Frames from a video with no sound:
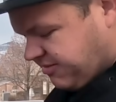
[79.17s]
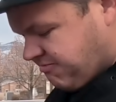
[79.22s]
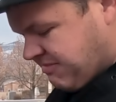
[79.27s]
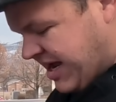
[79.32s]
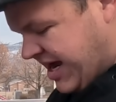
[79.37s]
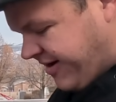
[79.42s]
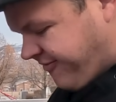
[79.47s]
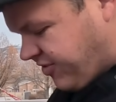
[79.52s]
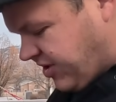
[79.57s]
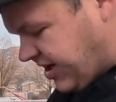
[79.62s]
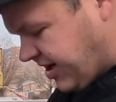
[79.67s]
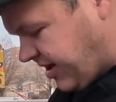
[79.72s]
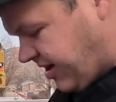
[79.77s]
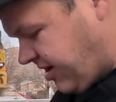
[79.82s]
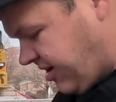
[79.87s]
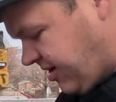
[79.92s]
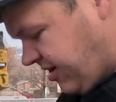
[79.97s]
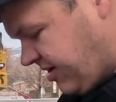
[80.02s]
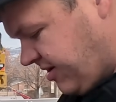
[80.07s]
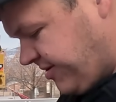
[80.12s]
at Maverik.
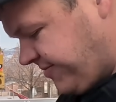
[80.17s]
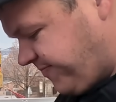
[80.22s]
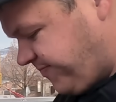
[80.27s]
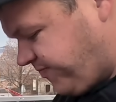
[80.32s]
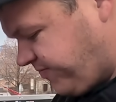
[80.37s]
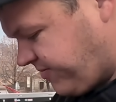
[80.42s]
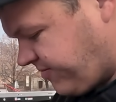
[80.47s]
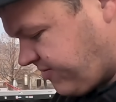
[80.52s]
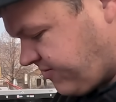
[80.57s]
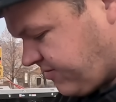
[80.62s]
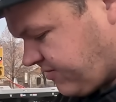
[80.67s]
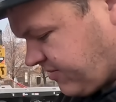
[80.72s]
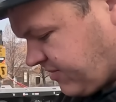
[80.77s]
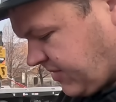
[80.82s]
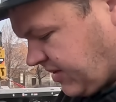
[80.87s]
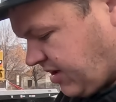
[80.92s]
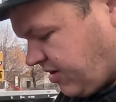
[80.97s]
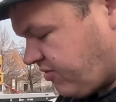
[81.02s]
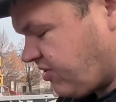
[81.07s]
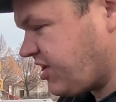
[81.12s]

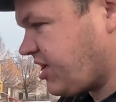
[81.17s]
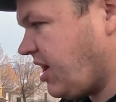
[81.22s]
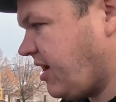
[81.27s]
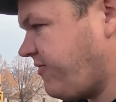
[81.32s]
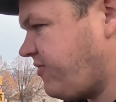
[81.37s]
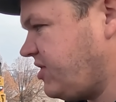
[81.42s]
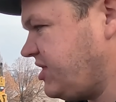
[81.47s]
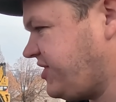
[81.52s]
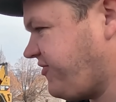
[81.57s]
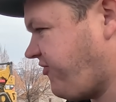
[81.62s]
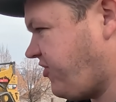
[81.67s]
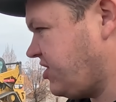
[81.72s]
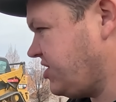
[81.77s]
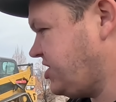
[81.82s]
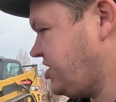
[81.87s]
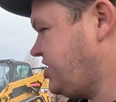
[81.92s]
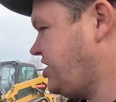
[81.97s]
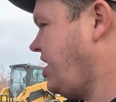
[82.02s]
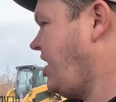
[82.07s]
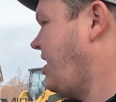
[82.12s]
Recovery's
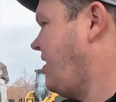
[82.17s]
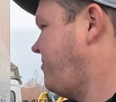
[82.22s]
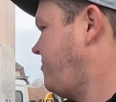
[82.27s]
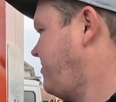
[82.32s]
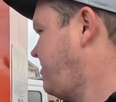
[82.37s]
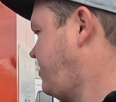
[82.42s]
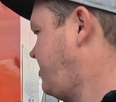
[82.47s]
first stop.